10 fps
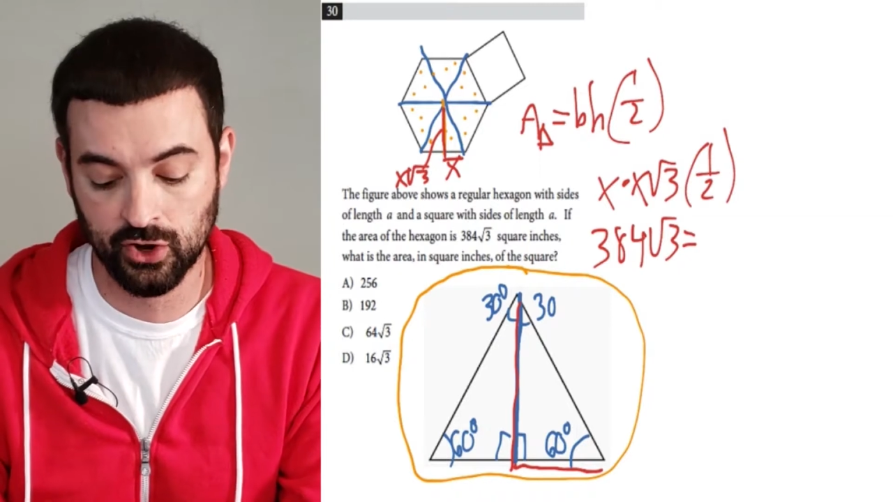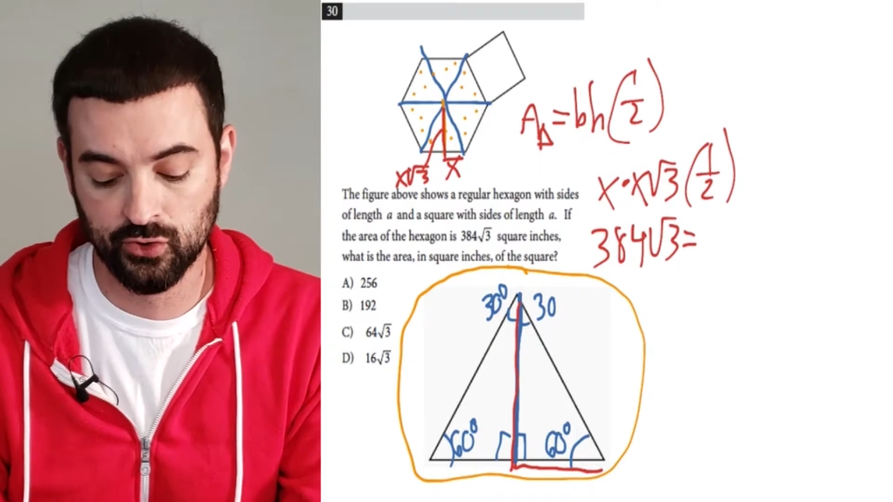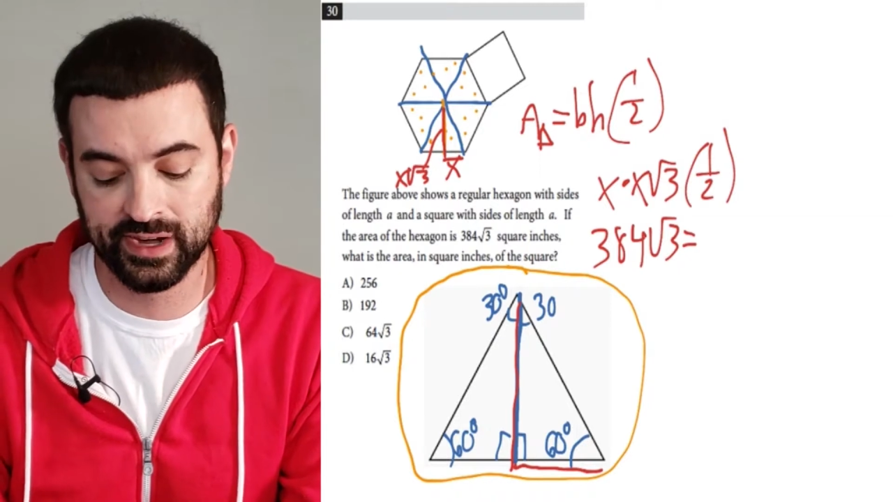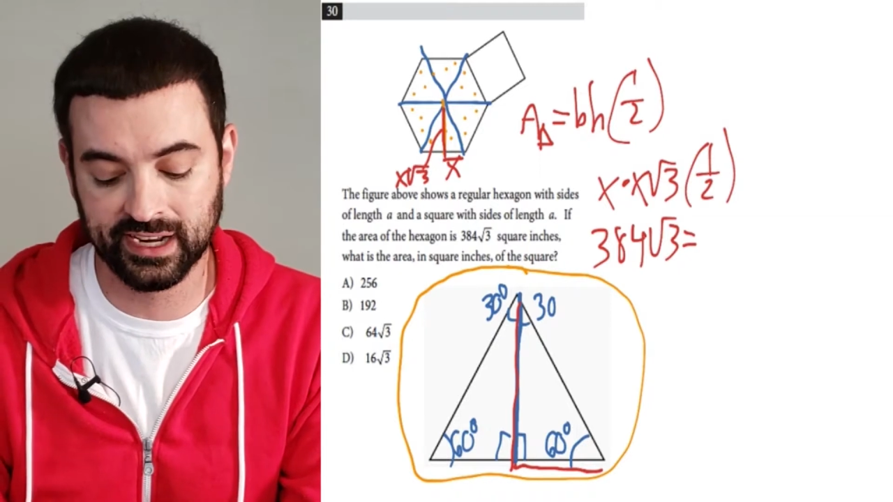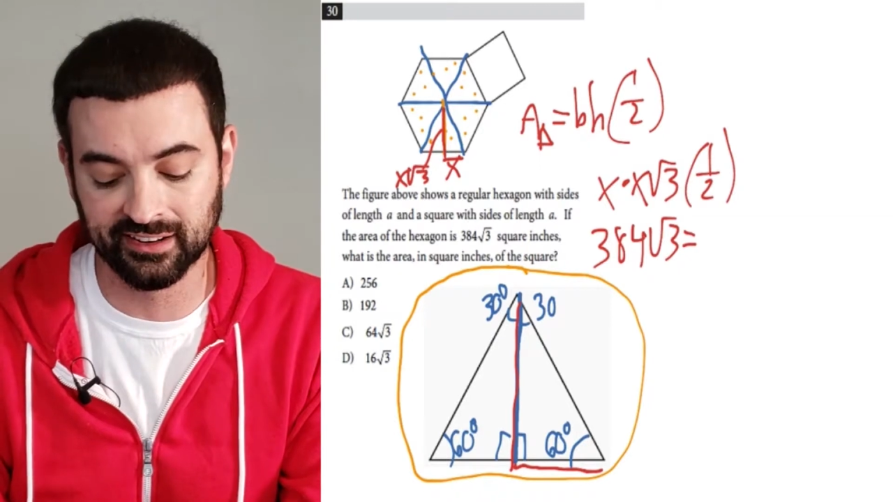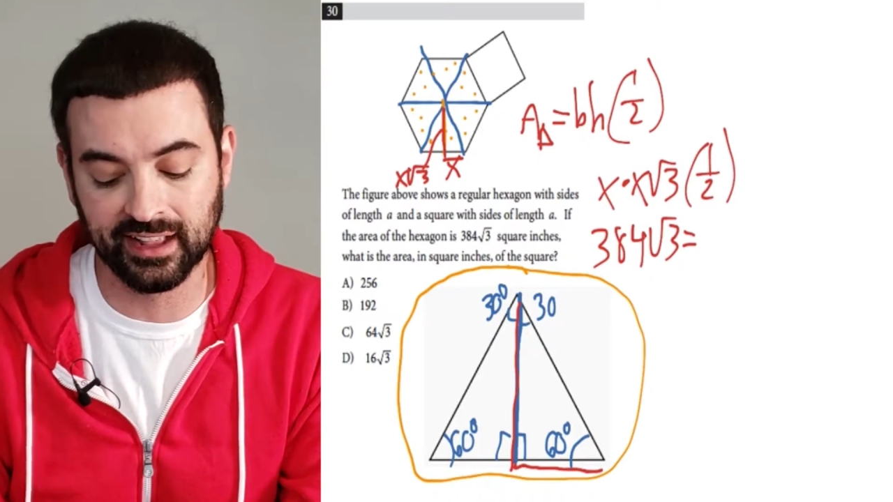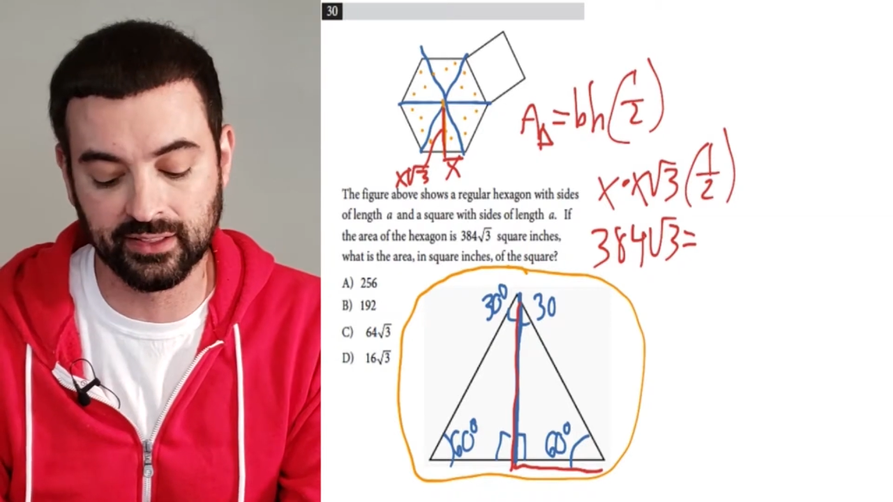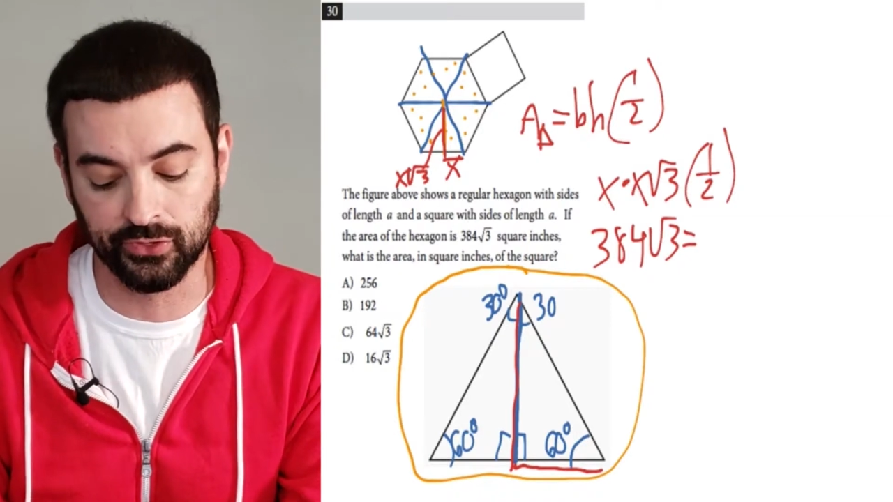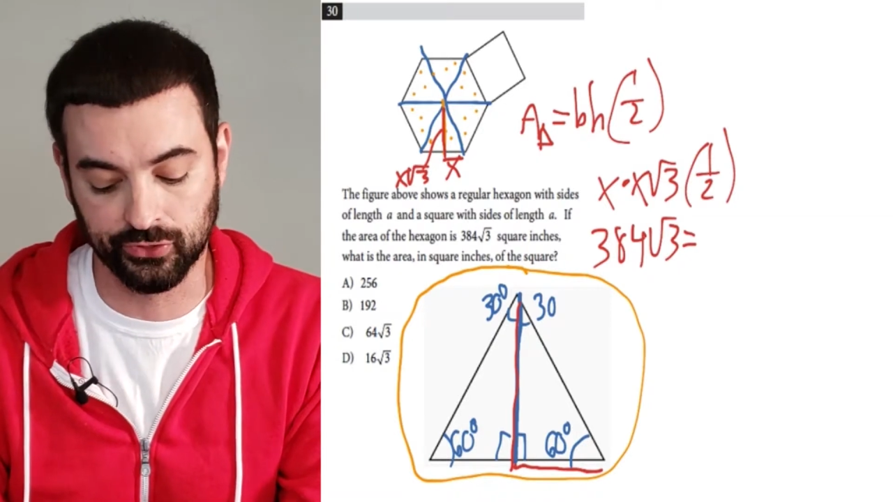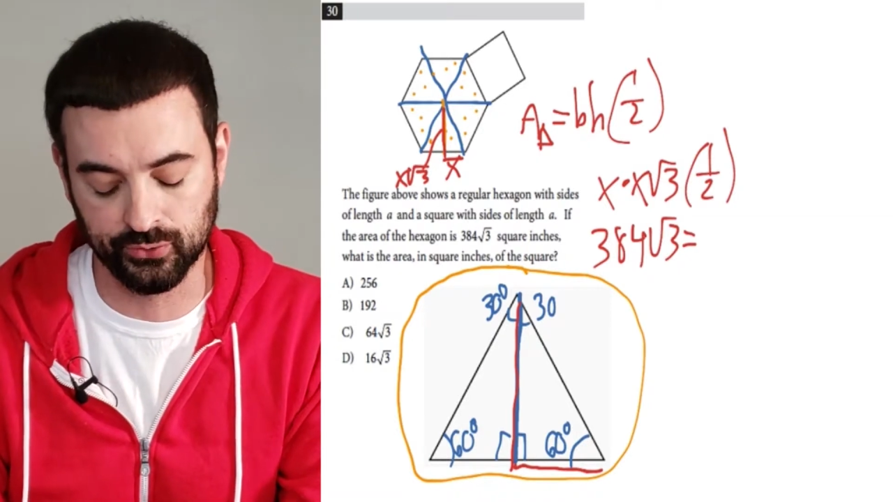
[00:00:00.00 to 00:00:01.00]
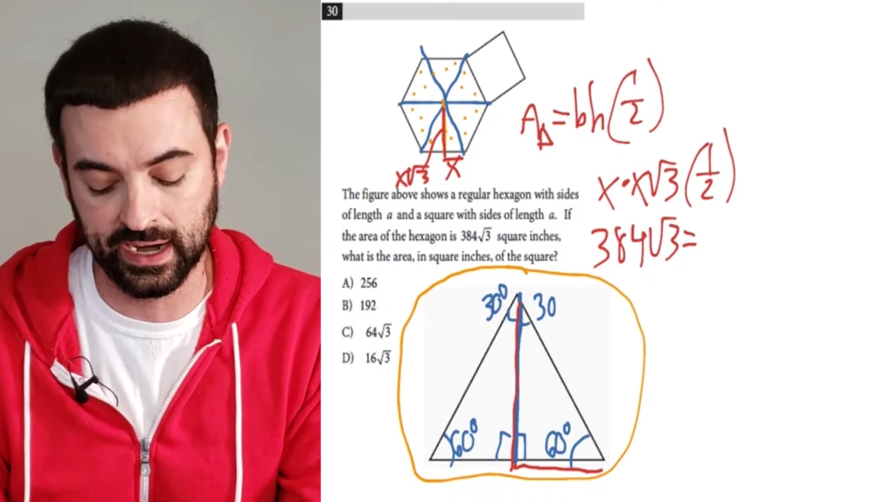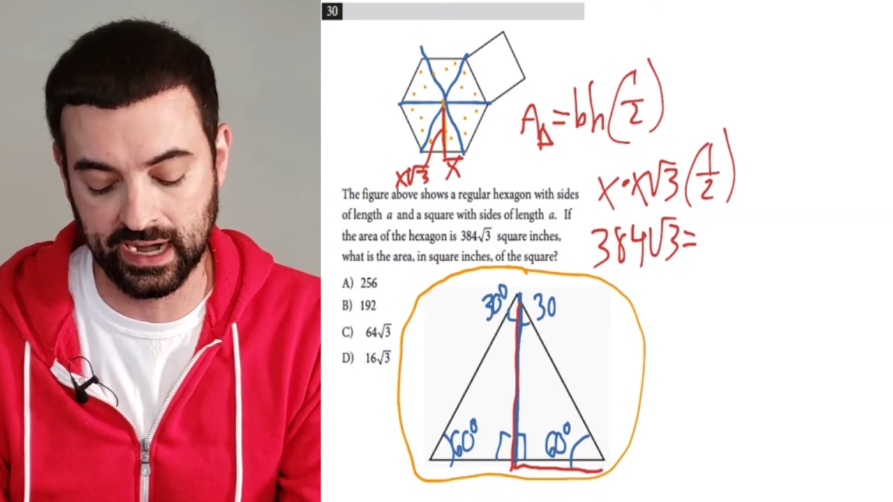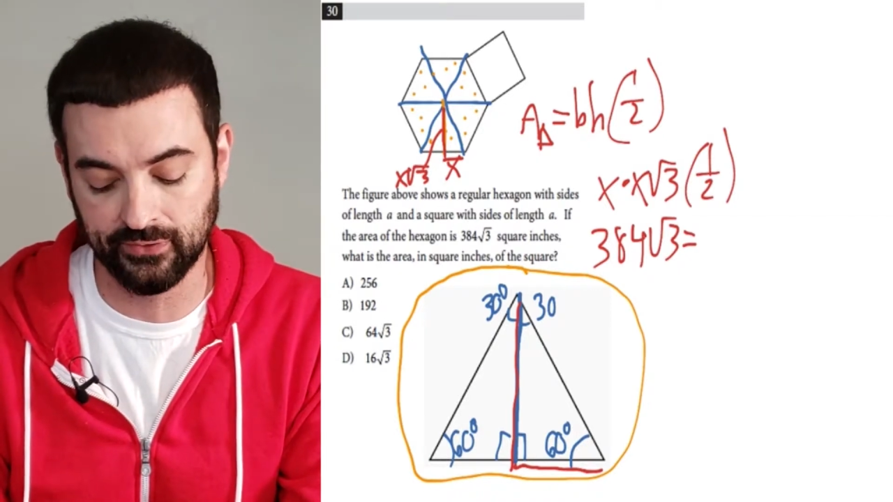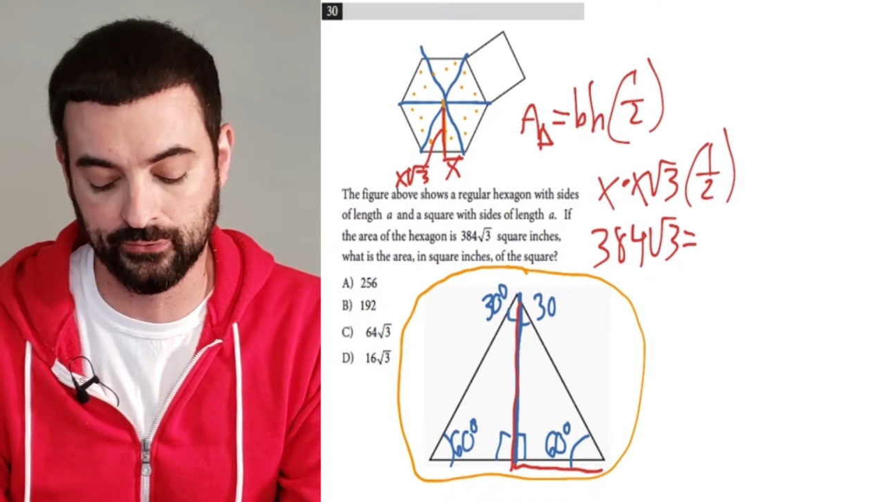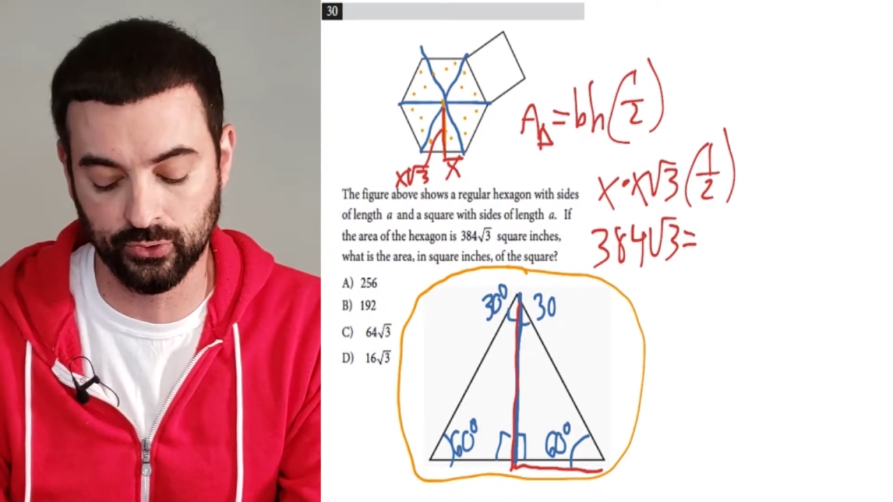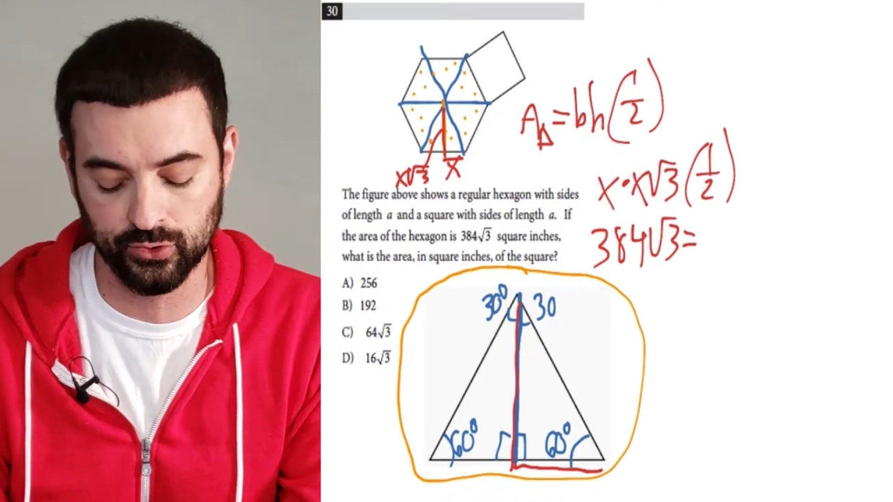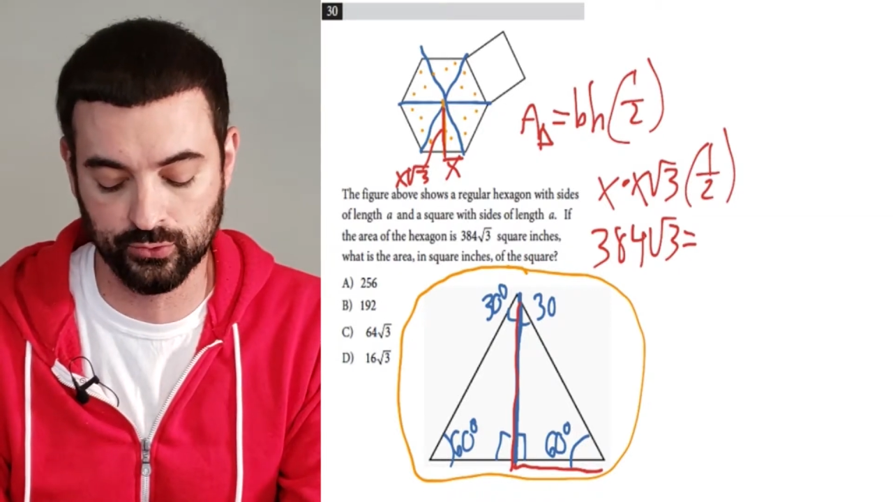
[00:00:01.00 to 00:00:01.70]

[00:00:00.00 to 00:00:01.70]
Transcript: we can say that 384